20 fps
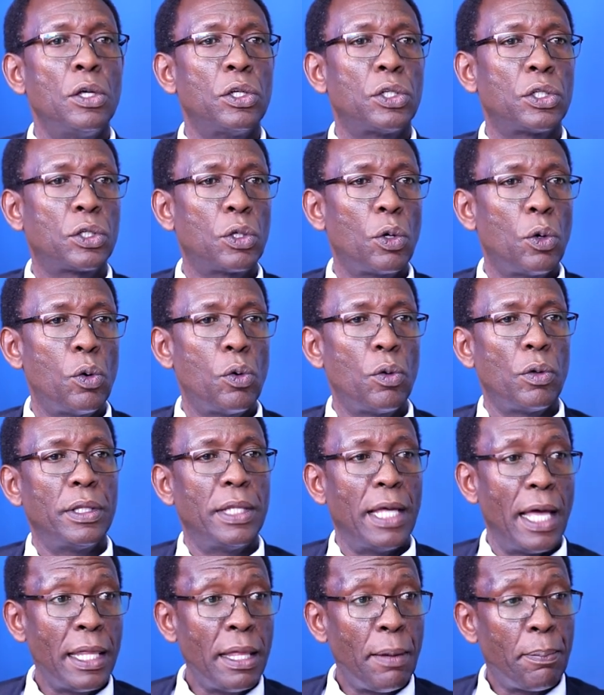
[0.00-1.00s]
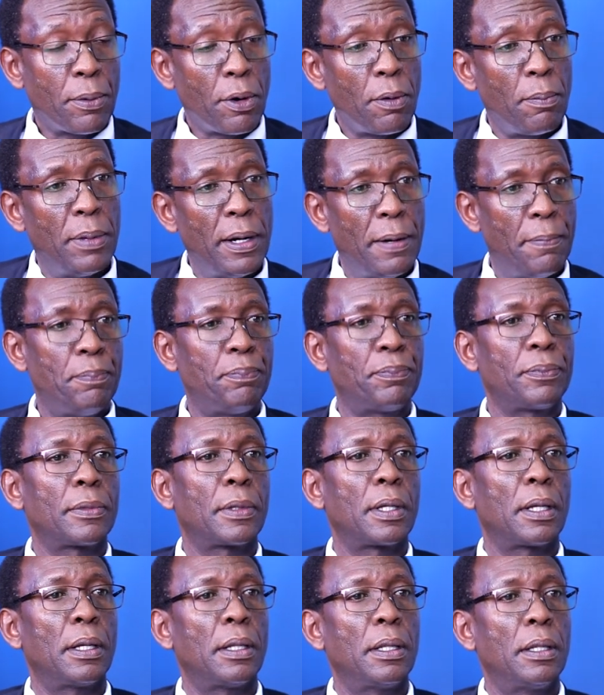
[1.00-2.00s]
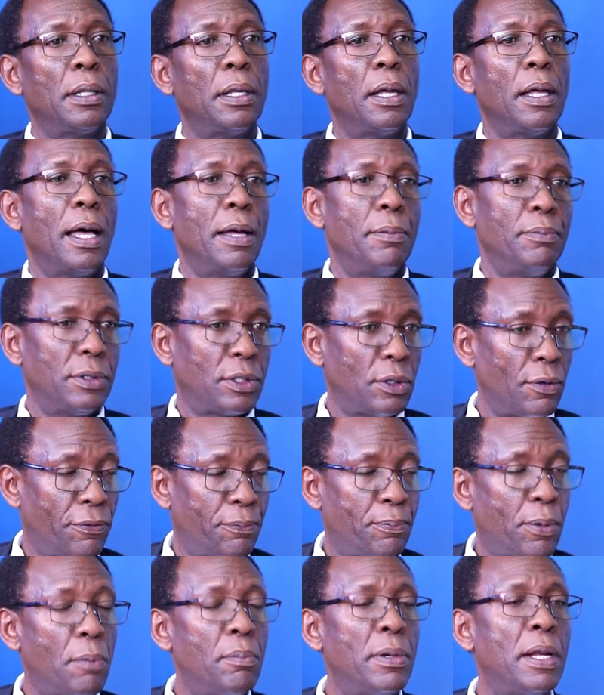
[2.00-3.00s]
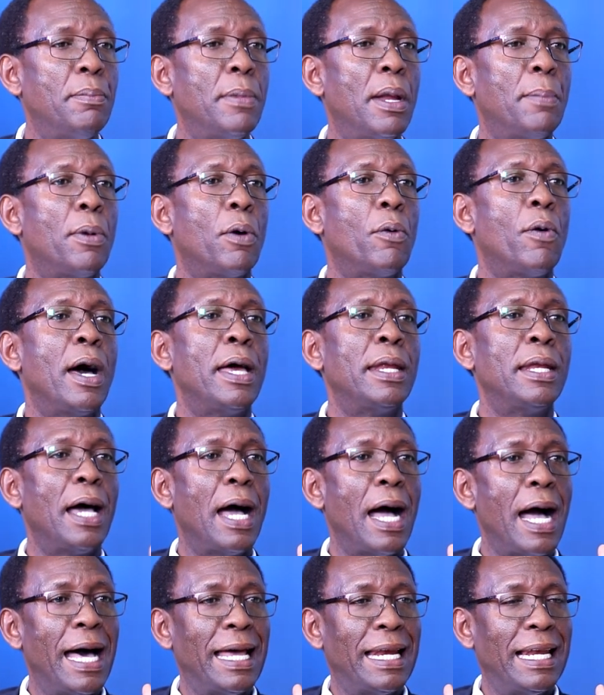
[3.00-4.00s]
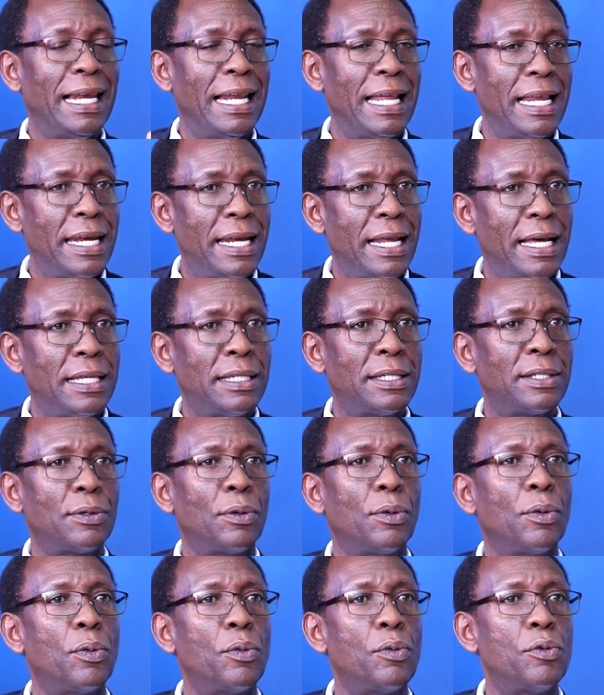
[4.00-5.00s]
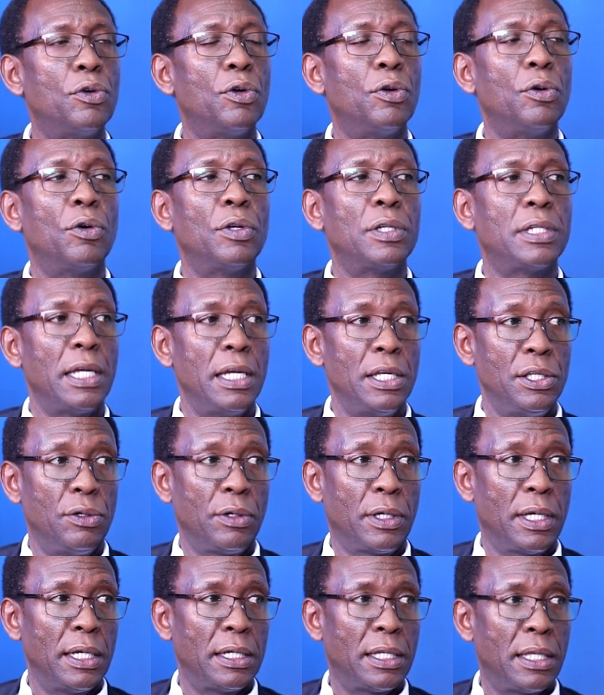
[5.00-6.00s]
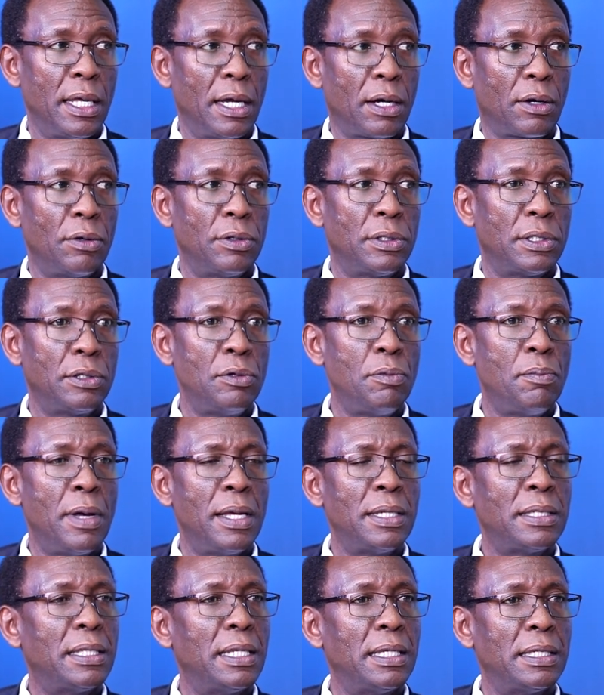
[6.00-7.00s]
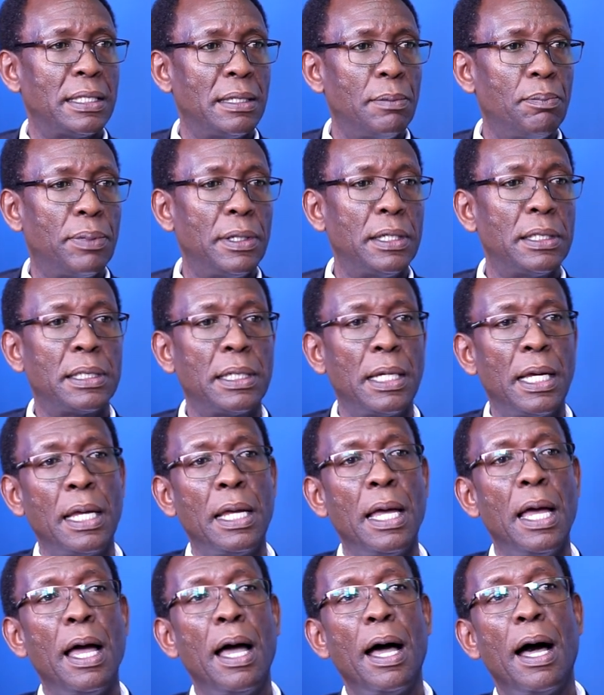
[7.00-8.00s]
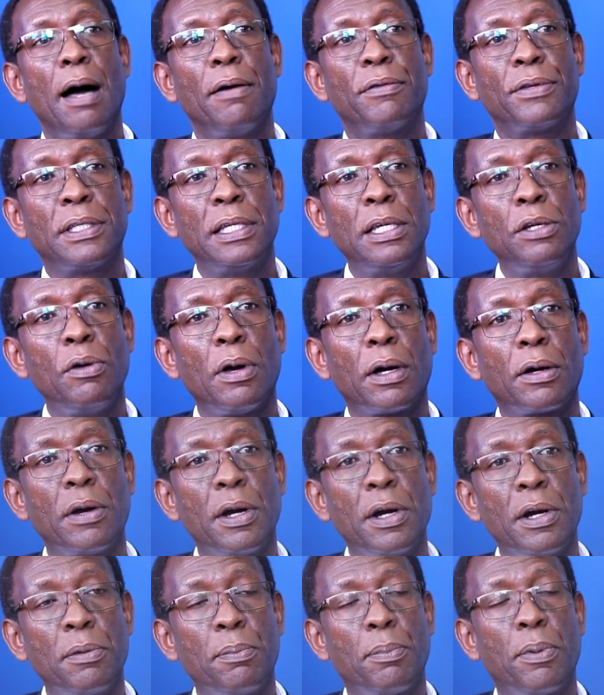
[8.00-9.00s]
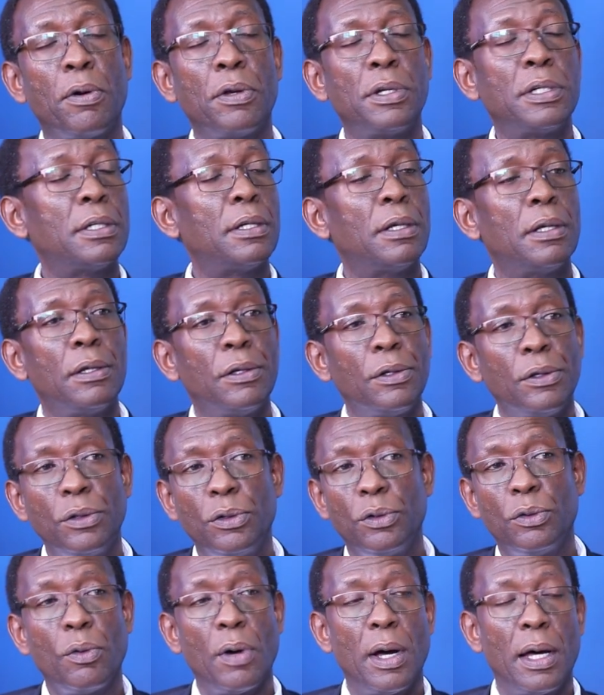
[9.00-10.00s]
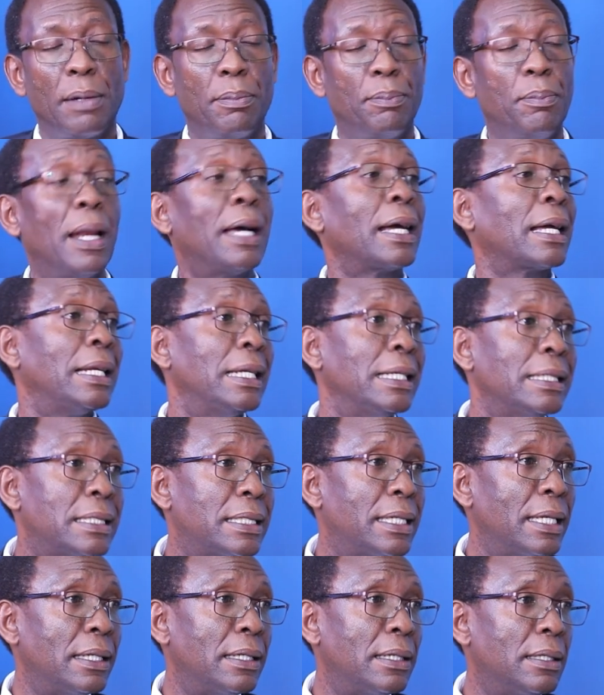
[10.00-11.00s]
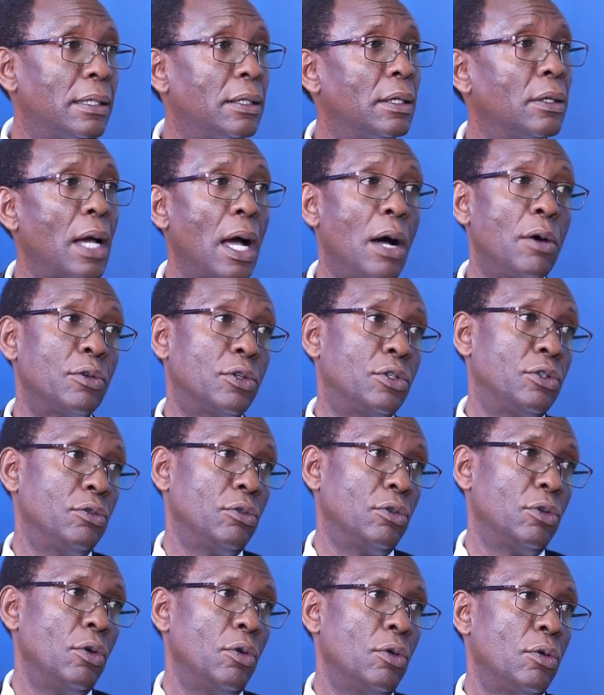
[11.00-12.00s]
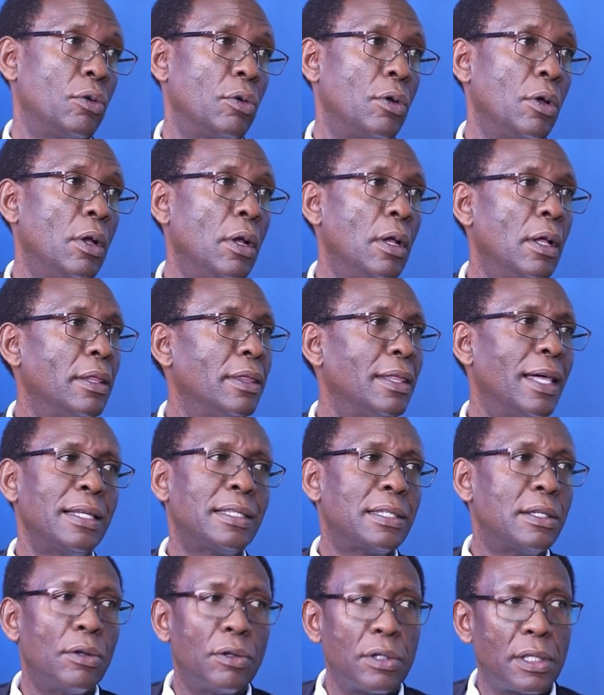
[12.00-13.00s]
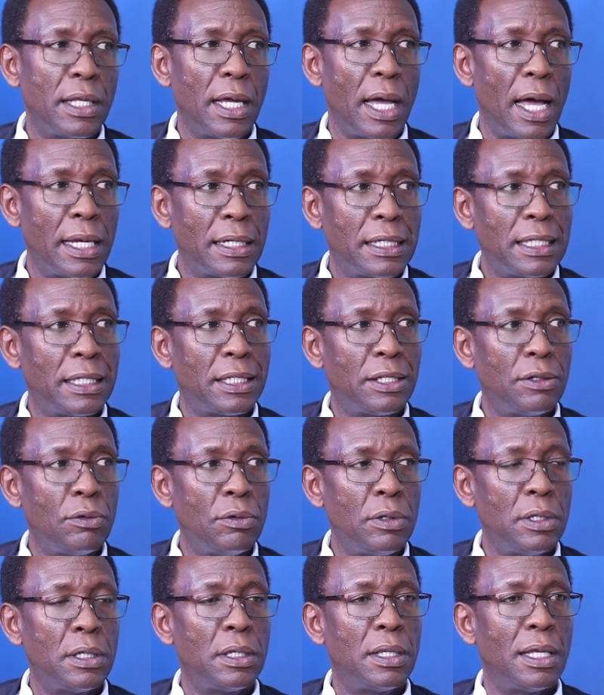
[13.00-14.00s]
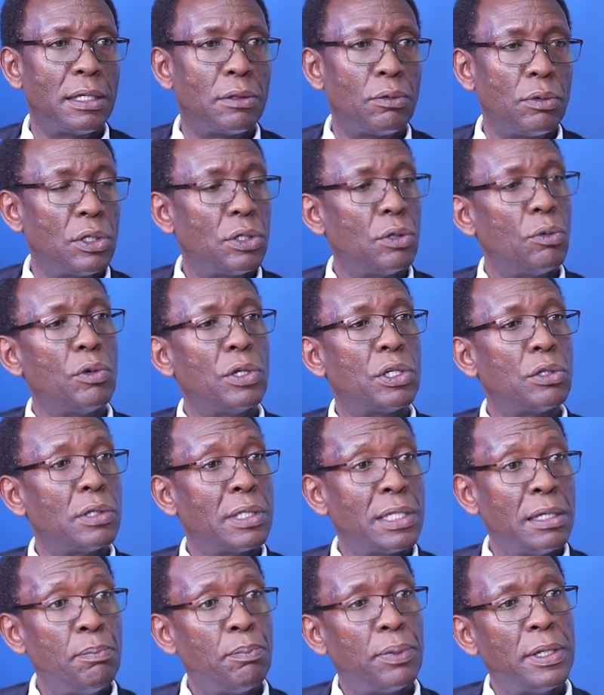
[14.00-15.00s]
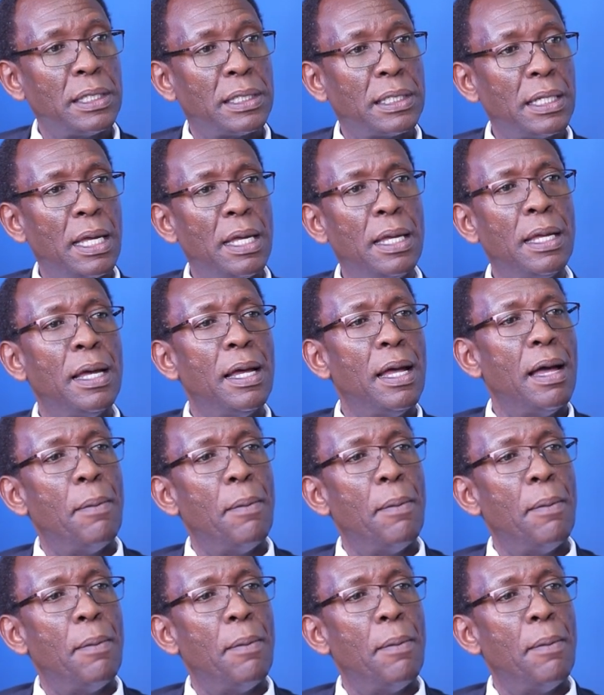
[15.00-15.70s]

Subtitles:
So the other problem, problem number one are lenders who do not educate their consumers. They simply say, I've seen your credit report, you are blacklisted. Out you go. Mm-hmm. That's not the attitude that we should simply say,